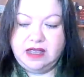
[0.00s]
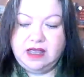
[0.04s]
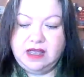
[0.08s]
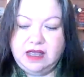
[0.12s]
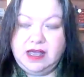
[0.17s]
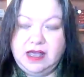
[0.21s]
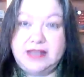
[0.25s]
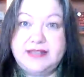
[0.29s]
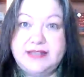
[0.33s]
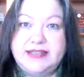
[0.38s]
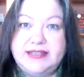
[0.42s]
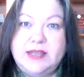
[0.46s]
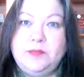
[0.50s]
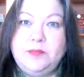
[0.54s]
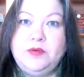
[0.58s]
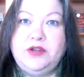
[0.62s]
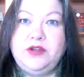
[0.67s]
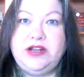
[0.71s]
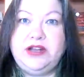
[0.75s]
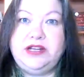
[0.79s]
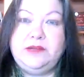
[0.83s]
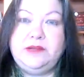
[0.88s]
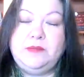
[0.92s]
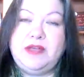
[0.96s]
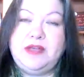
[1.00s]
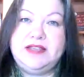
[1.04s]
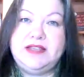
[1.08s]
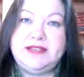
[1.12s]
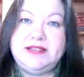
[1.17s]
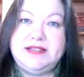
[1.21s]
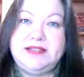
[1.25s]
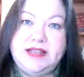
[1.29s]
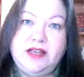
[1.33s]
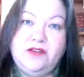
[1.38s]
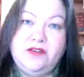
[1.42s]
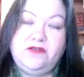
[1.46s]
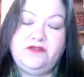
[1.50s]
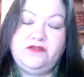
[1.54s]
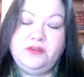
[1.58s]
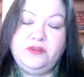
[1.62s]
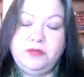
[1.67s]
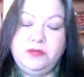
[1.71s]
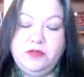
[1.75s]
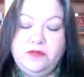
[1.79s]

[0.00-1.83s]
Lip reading: I separated myself from the